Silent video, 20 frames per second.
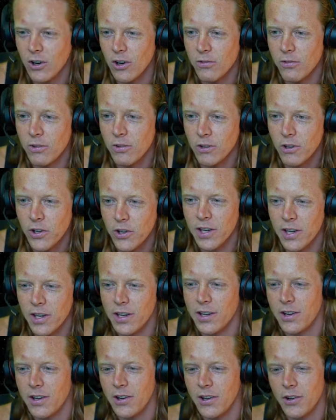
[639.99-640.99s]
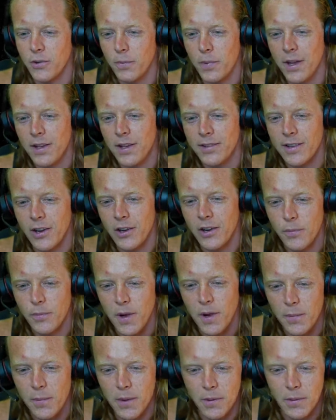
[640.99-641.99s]
if you're looking at a code base, how you
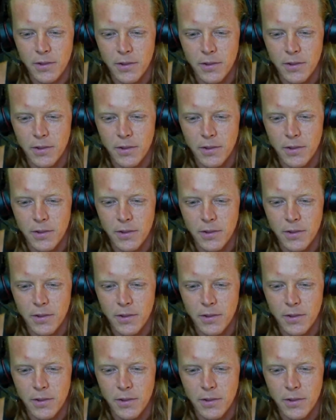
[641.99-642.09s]
might be able